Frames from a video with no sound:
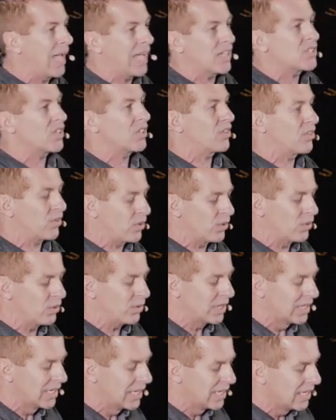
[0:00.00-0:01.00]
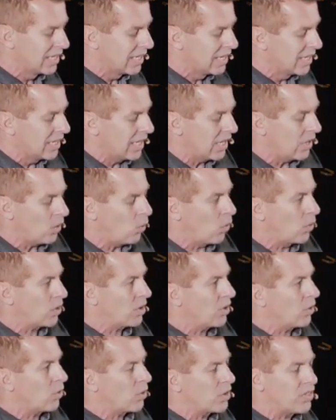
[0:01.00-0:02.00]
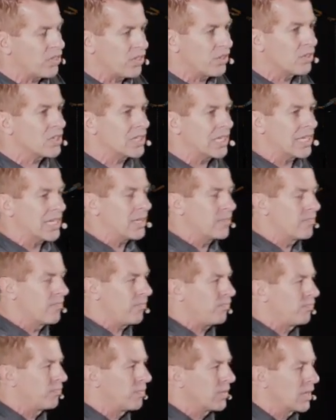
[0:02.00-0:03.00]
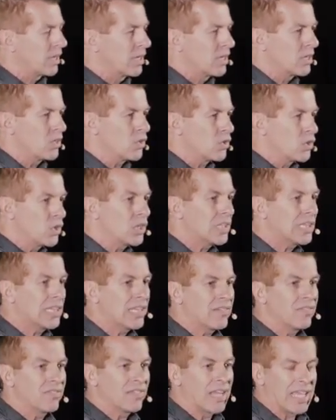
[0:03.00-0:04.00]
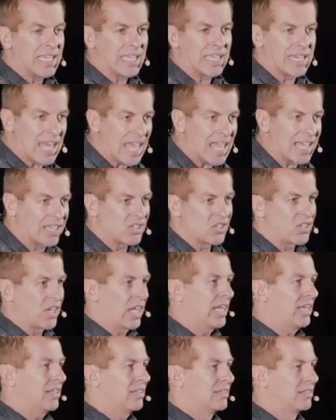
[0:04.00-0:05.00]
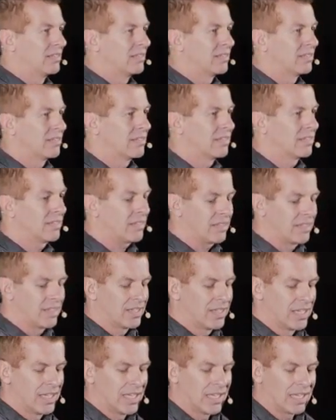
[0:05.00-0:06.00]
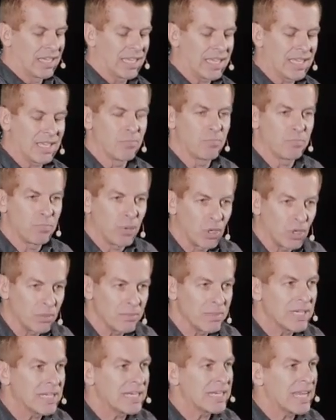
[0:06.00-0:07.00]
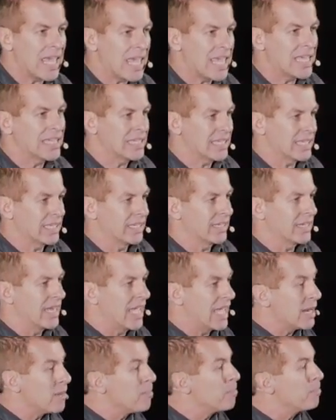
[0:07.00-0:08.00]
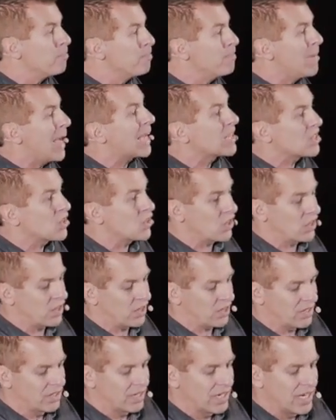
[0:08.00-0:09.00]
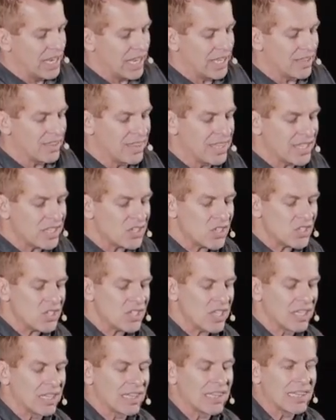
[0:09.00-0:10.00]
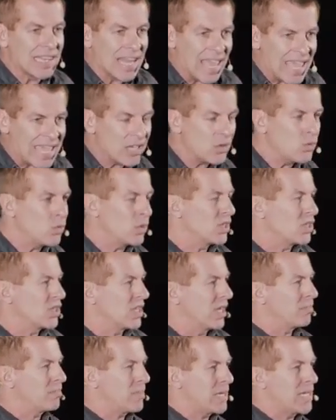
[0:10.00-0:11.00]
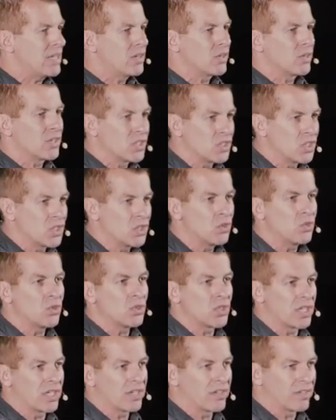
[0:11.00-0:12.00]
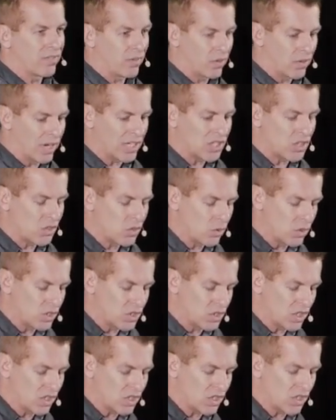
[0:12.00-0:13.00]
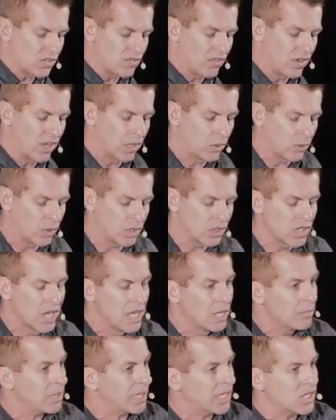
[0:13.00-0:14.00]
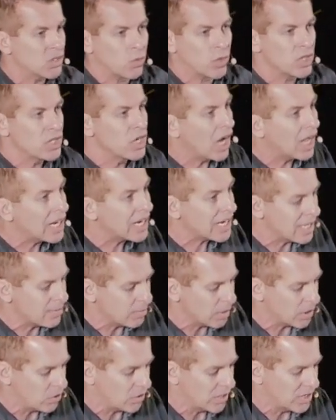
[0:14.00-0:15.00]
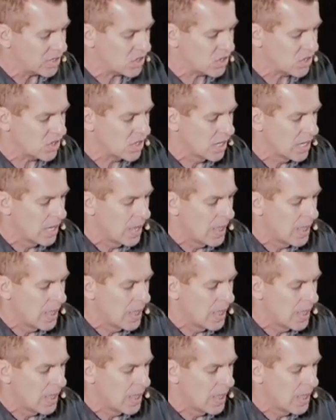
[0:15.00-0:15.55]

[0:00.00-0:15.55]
passing through. Or, or thirdly, you could live like an exile like a permanent alien, an ambassador. And this is the language that Peter is using for us who are Jesus followers, because we're not immigrants,